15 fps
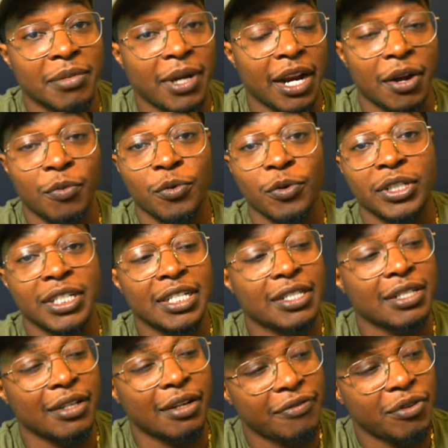And I wore
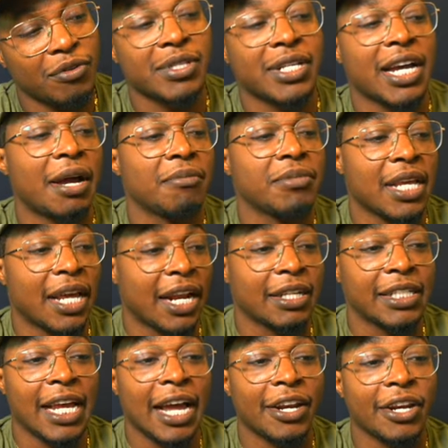these a few times, and I
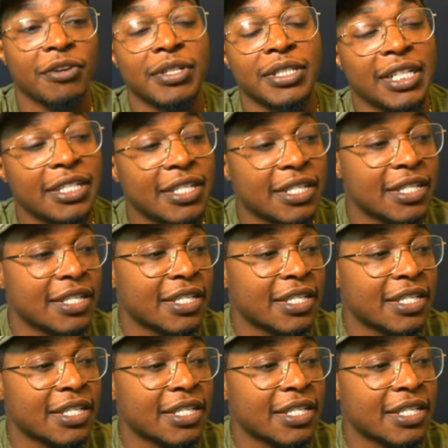had no intentions of